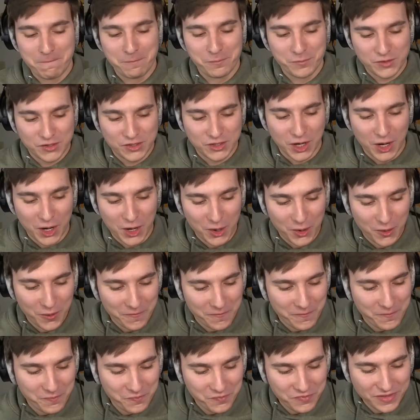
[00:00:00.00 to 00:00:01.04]
So
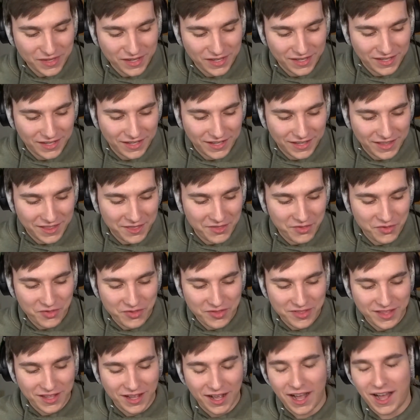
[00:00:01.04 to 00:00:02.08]

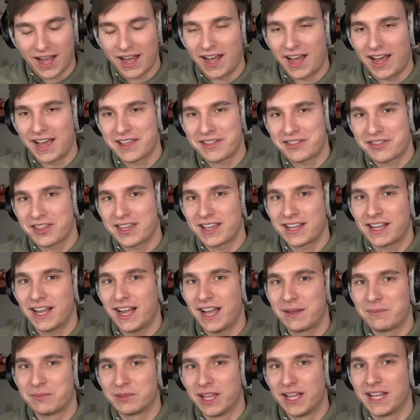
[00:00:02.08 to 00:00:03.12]
I think
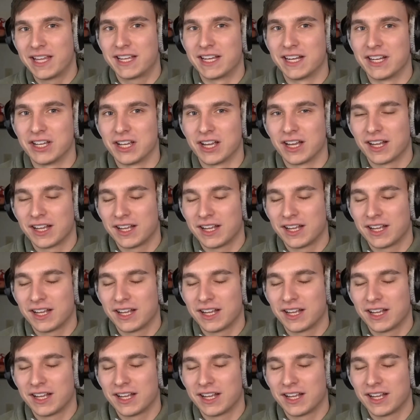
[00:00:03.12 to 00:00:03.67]
I'm like a